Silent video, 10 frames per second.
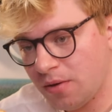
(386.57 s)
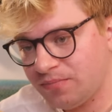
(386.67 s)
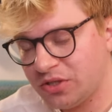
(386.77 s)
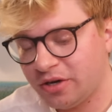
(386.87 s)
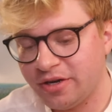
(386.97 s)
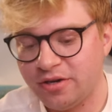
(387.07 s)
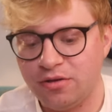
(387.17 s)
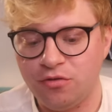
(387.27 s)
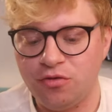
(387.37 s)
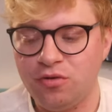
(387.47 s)
Starting to get a
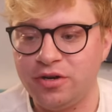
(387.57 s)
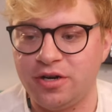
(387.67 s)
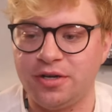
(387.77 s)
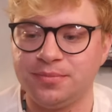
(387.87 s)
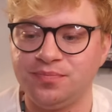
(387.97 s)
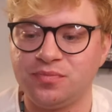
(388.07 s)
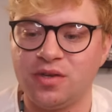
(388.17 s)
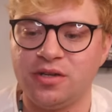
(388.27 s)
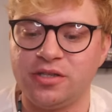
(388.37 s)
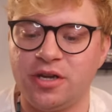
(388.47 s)
little full here.
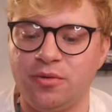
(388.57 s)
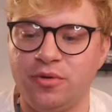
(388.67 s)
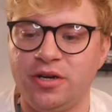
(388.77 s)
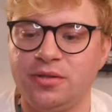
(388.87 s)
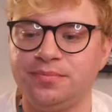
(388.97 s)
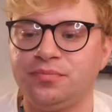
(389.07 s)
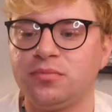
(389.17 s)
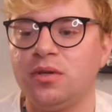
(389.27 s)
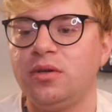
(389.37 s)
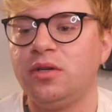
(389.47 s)
It's kind of weird.
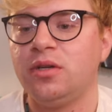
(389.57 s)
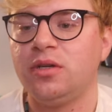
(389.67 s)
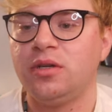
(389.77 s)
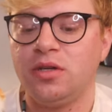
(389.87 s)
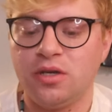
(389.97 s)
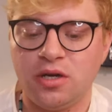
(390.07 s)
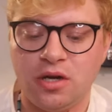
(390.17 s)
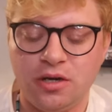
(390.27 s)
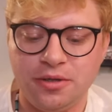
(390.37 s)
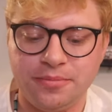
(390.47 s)

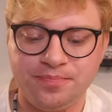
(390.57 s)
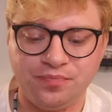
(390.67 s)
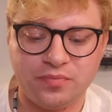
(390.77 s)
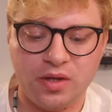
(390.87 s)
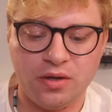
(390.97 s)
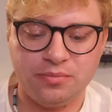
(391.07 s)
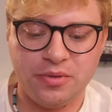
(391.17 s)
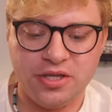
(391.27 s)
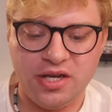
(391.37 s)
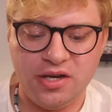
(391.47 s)

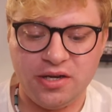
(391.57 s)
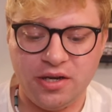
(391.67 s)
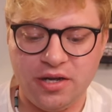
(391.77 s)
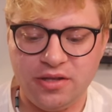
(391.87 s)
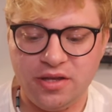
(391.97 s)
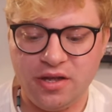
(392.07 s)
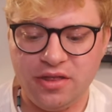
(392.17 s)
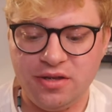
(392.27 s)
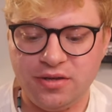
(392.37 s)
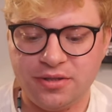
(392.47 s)
But yeah, I
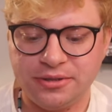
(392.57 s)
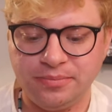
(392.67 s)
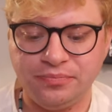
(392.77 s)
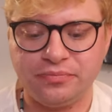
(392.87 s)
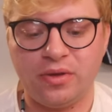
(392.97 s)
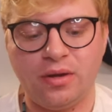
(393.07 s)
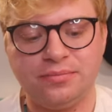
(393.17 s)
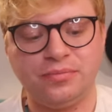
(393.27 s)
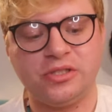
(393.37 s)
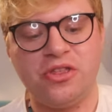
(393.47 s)
think
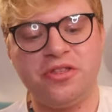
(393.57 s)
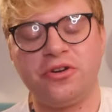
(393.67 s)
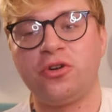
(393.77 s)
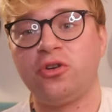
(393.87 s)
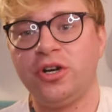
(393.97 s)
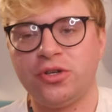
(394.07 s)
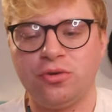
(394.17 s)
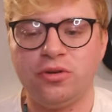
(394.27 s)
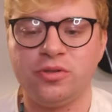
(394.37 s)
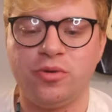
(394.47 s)
the crunch
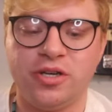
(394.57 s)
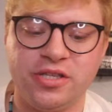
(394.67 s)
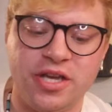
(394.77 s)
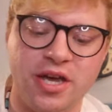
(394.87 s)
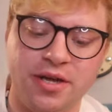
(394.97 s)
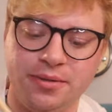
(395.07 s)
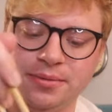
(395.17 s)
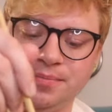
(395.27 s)
roll is where it's at. A